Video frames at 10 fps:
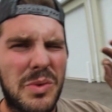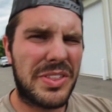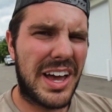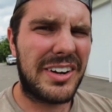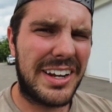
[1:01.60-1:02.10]

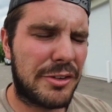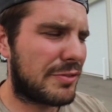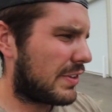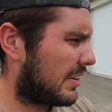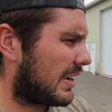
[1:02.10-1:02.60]
without
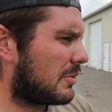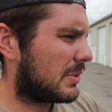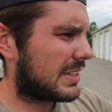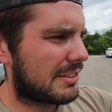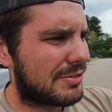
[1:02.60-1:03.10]
interfering
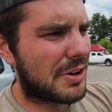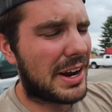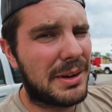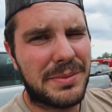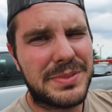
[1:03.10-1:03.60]
with that
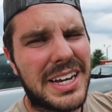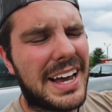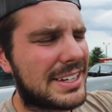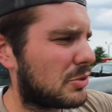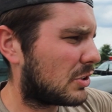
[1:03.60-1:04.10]
frame to
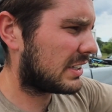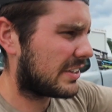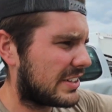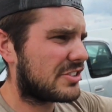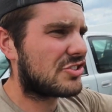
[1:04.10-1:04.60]
axle
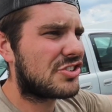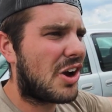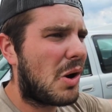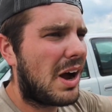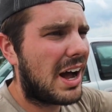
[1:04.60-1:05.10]
clearance.
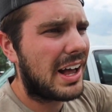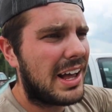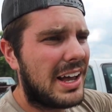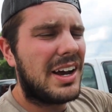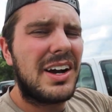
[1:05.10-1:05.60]
So uh,
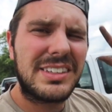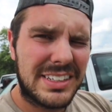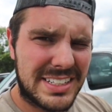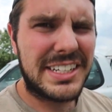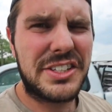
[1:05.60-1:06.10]

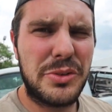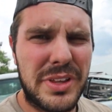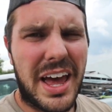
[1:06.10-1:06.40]
let's get to